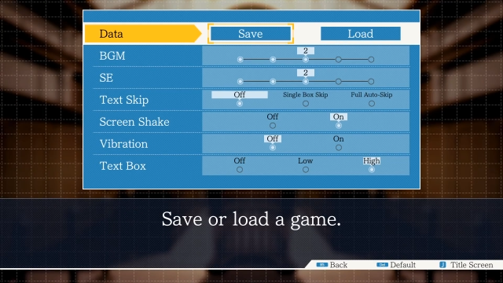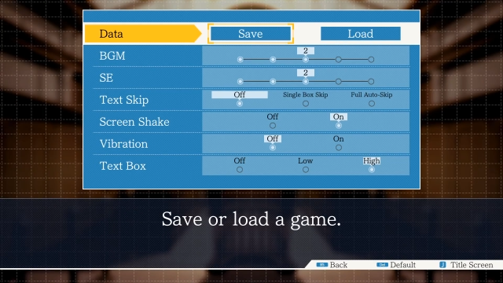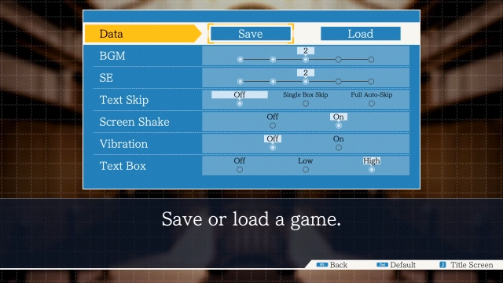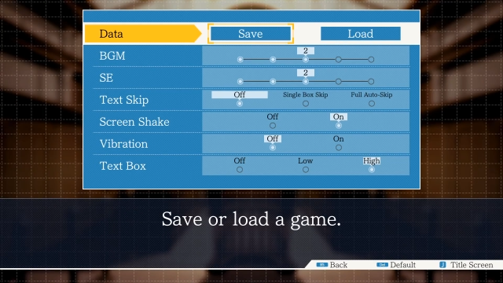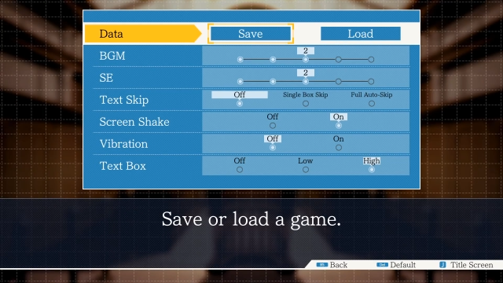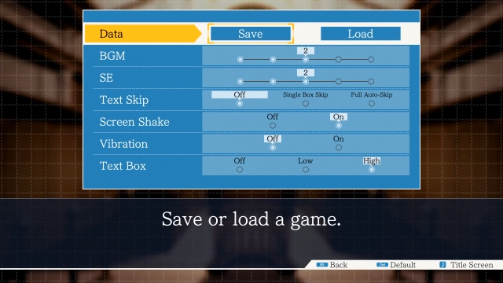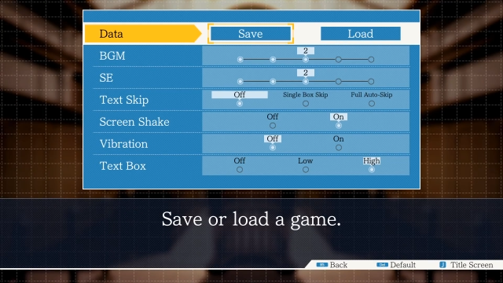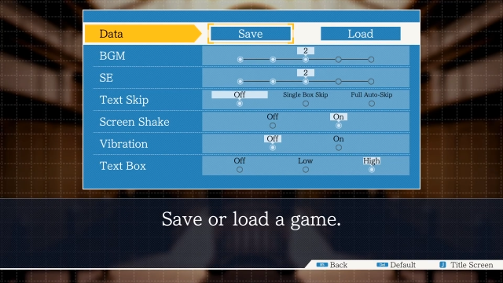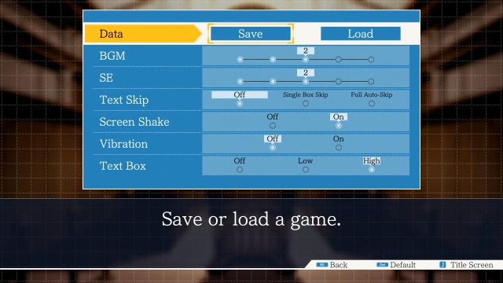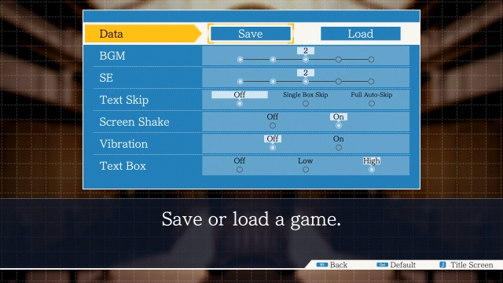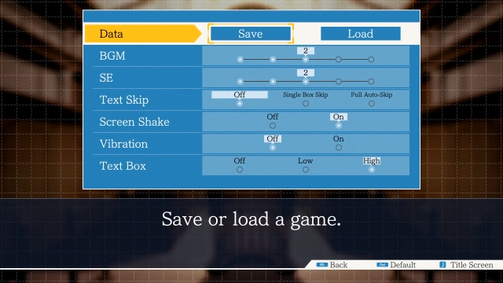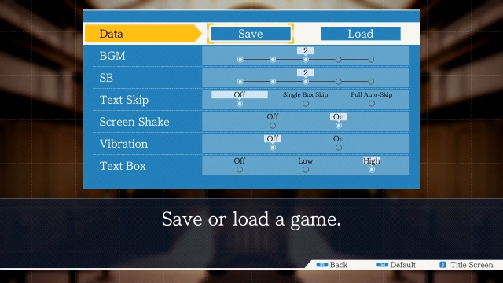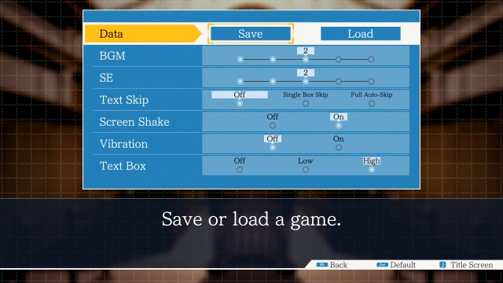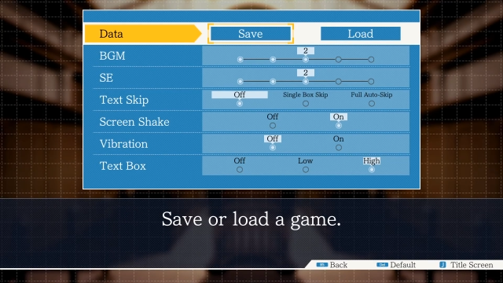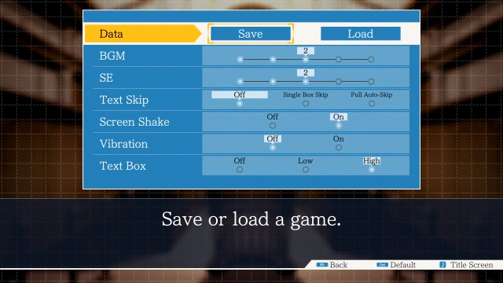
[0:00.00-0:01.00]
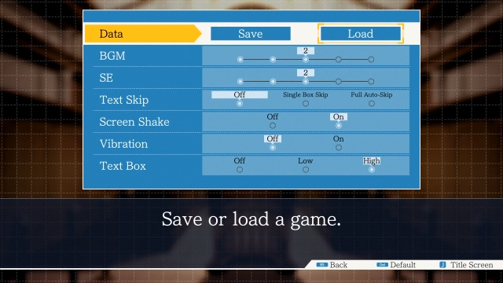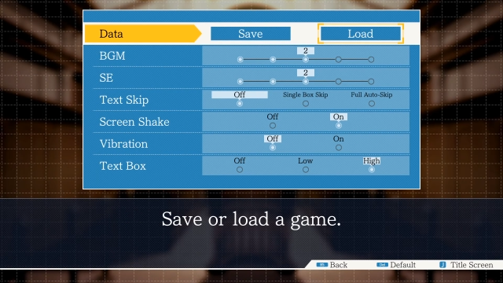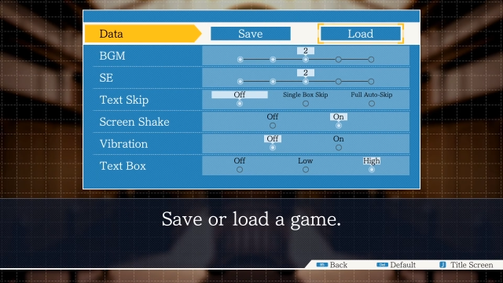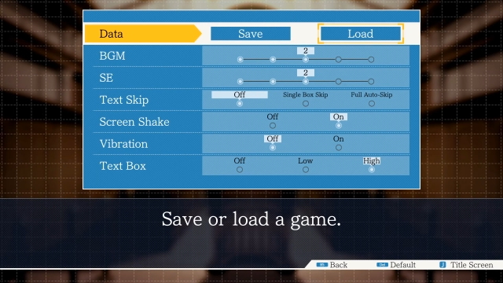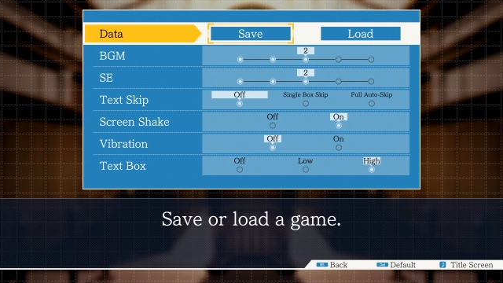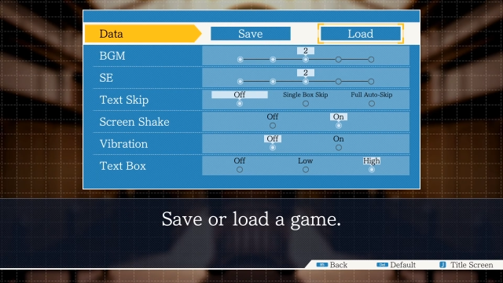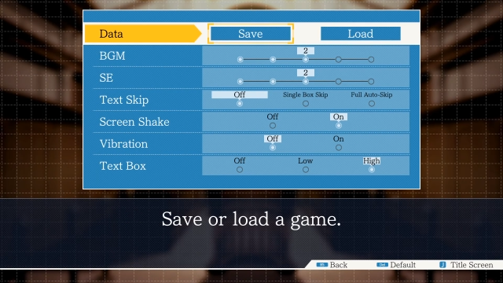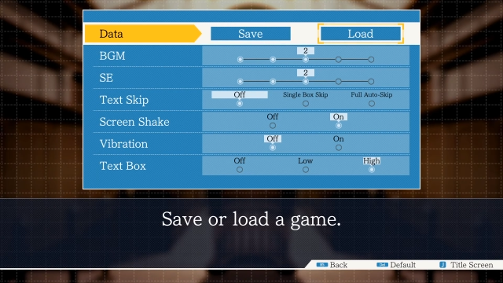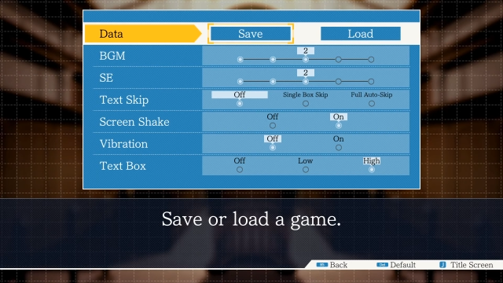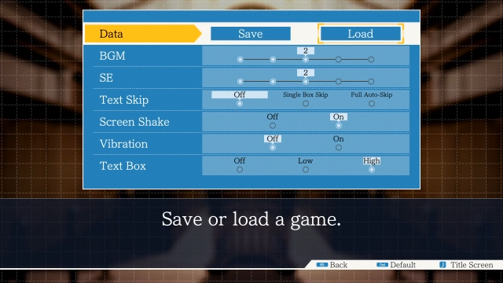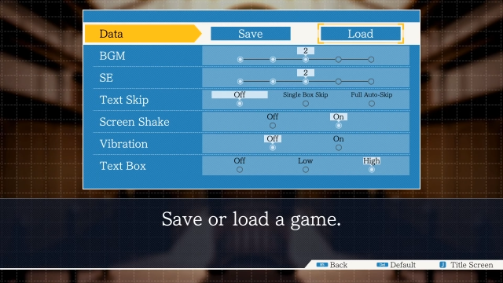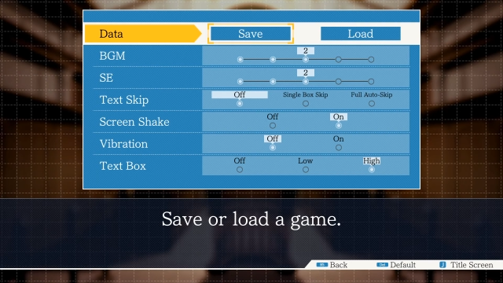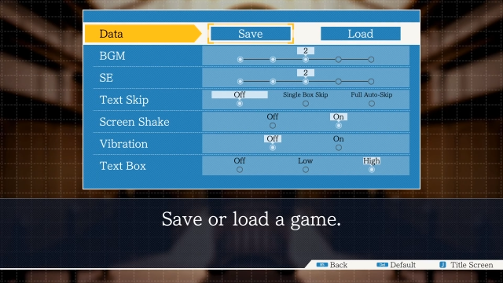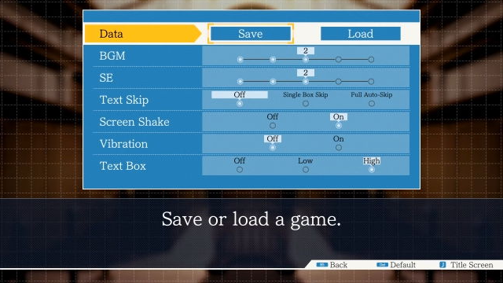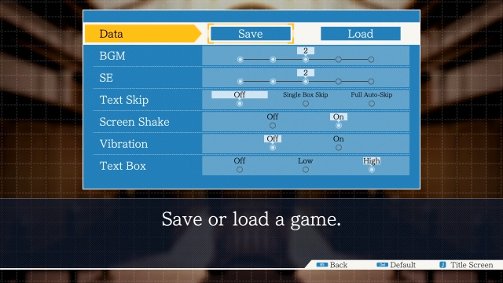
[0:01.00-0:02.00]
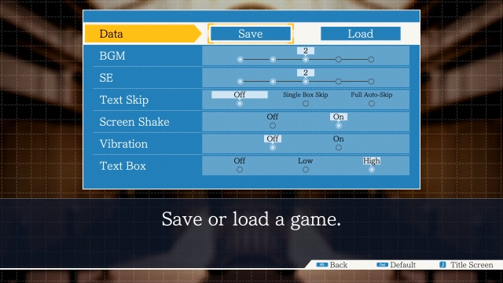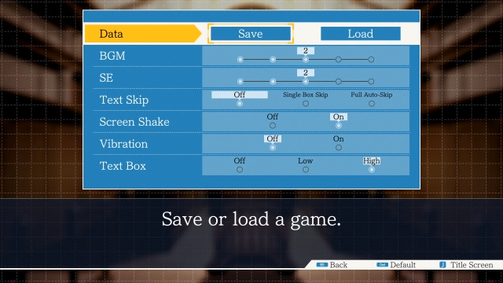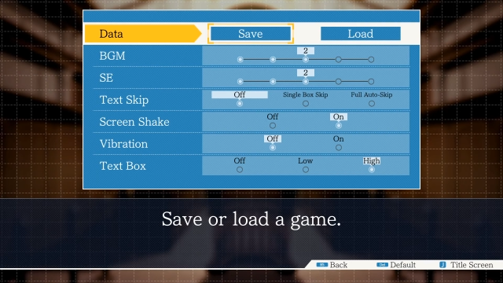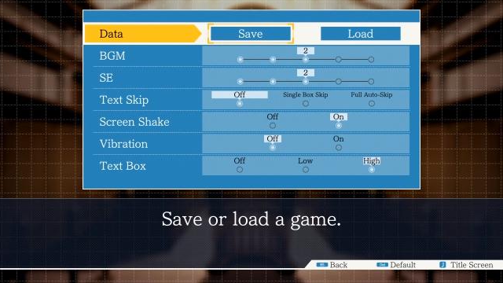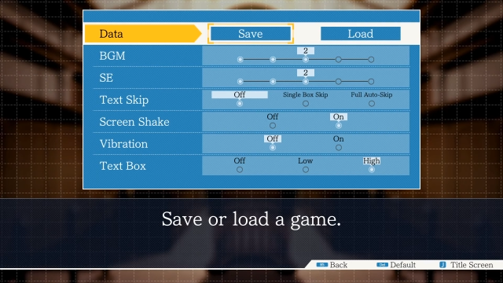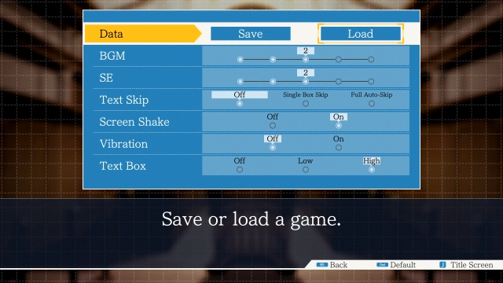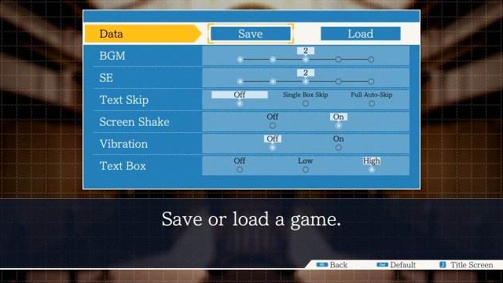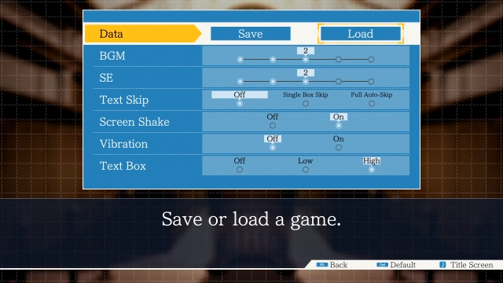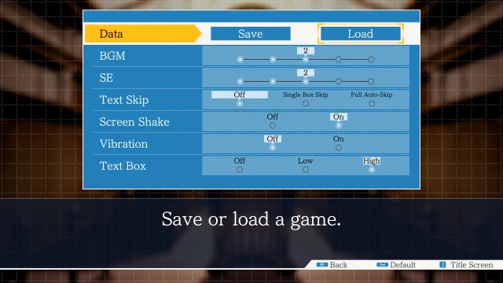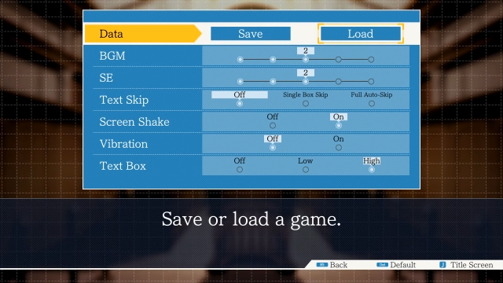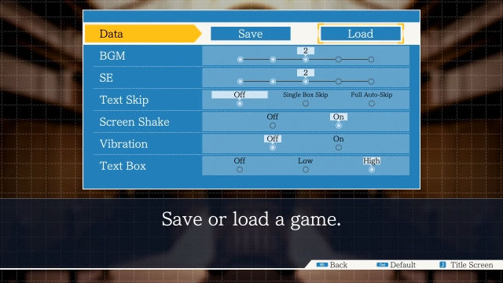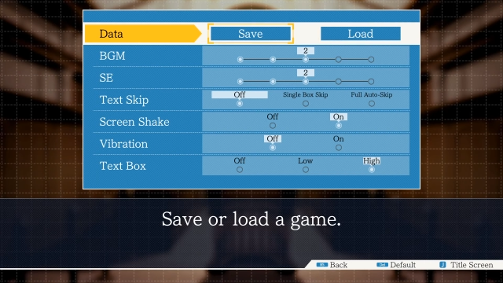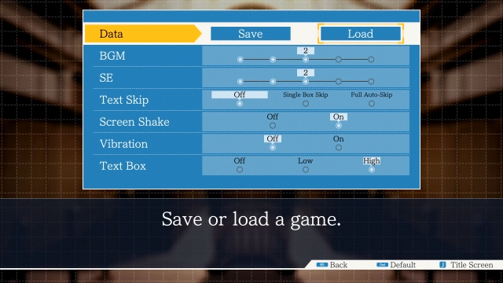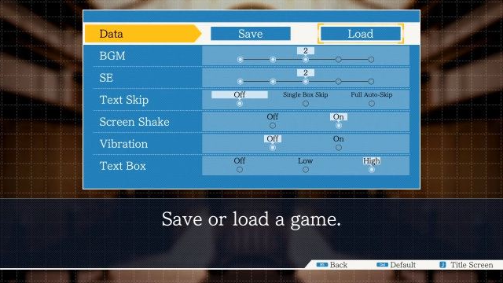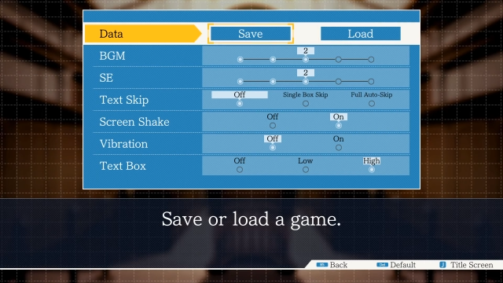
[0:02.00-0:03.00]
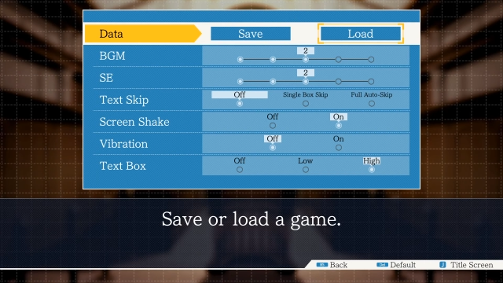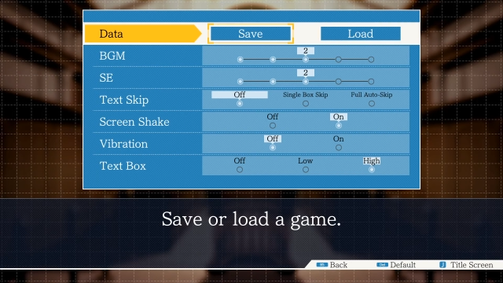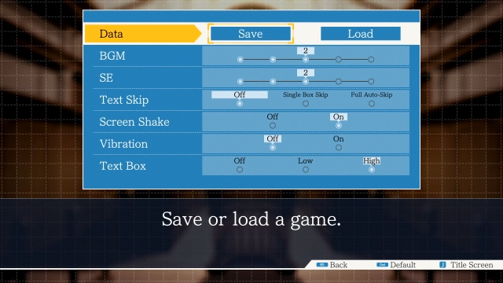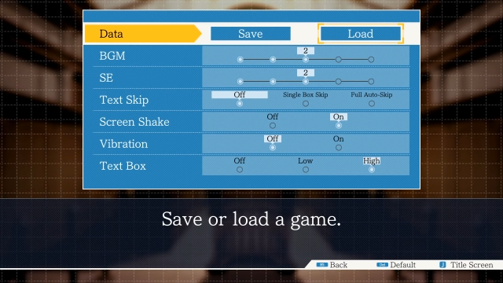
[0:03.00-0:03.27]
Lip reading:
Nobody's mouth can be seen.